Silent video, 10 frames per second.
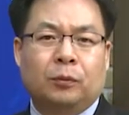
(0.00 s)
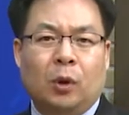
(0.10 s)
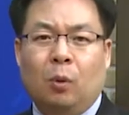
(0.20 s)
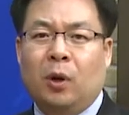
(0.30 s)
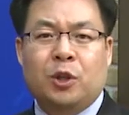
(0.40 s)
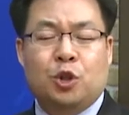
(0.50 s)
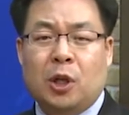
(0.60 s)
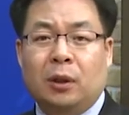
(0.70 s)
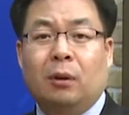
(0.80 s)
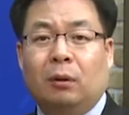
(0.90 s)
or in
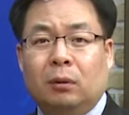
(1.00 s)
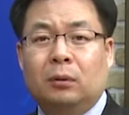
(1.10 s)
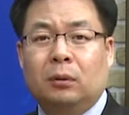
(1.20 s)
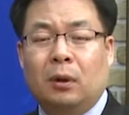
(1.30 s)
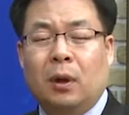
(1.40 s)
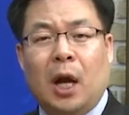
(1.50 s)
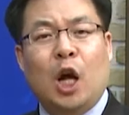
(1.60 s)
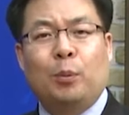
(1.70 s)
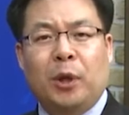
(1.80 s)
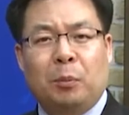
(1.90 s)
general?
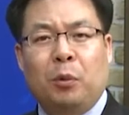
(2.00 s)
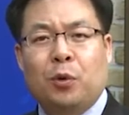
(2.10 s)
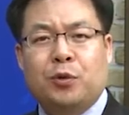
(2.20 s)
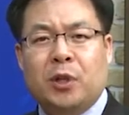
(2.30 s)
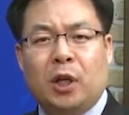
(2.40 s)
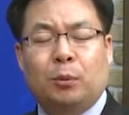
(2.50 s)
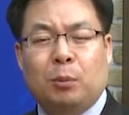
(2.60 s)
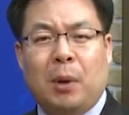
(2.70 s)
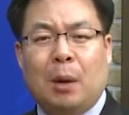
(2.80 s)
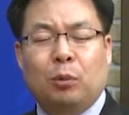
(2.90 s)
How many percent of the
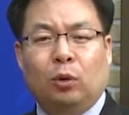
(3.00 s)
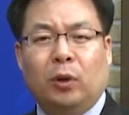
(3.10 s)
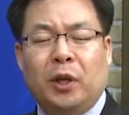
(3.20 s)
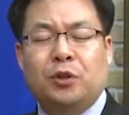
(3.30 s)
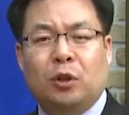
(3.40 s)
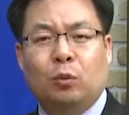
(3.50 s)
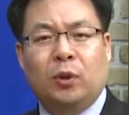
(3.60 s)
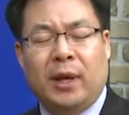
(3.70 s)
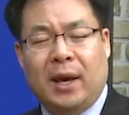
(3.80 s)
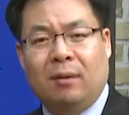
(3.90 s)
population
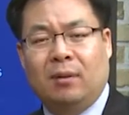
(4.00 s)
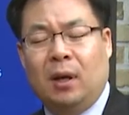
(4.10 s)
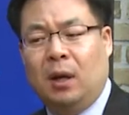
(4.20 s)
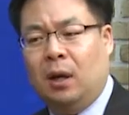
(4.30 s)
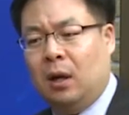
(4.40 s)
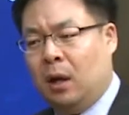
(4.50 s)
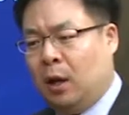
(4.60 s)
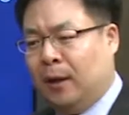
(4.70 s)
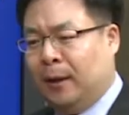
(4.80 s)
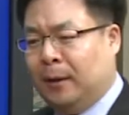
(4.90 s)
would have
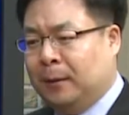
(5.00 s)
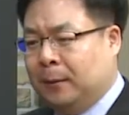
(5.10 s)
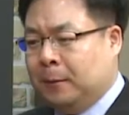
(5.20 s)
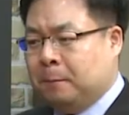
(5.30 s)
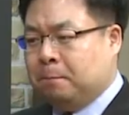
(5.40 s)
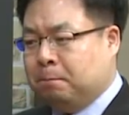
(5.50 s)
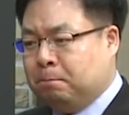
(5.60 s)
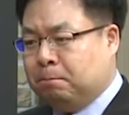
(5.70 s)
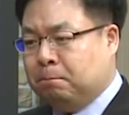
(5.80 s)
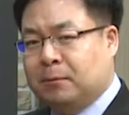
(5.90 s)

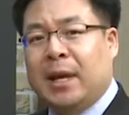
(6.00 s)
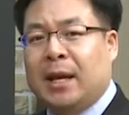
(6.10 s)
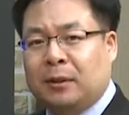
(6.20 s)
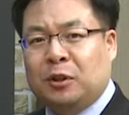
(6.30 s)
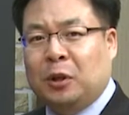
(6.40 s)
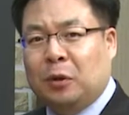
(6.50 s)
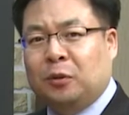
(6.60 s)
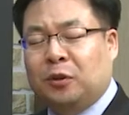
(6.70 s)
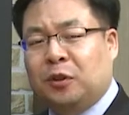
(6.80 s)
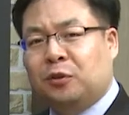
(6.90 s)
that,
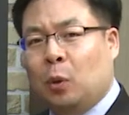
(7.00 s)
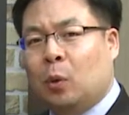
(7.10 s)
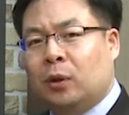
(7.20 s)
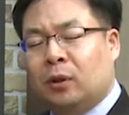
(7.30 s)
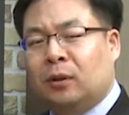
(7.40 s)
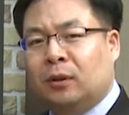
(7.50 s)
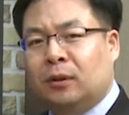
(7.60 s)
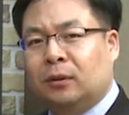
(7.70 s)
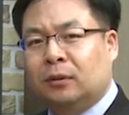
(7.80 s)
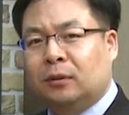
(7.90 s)
the disorder?
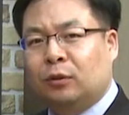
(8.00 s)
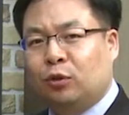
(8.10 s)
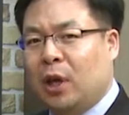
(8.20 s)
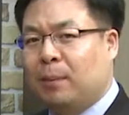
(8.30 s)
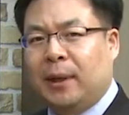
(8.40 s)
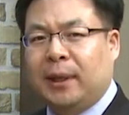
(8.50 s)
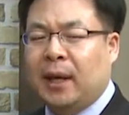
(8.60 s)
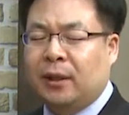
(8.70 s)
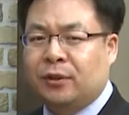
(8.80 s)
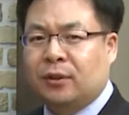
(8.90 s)
Do you have any
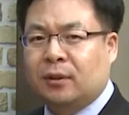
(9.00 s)
guess?